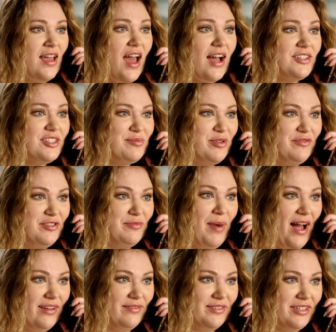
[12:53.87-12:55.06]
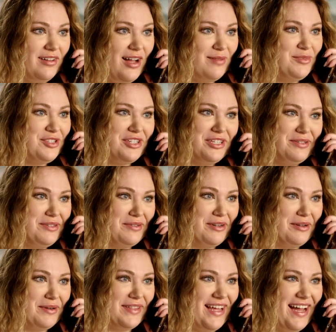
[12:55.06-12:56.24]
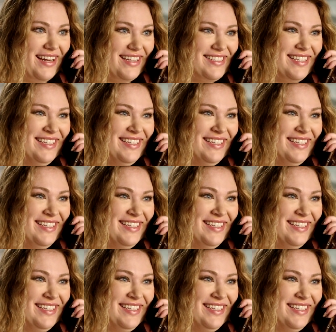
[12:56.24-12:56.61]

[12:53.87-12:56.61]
I just moved to Pineville. I'm sure you don't know where that is.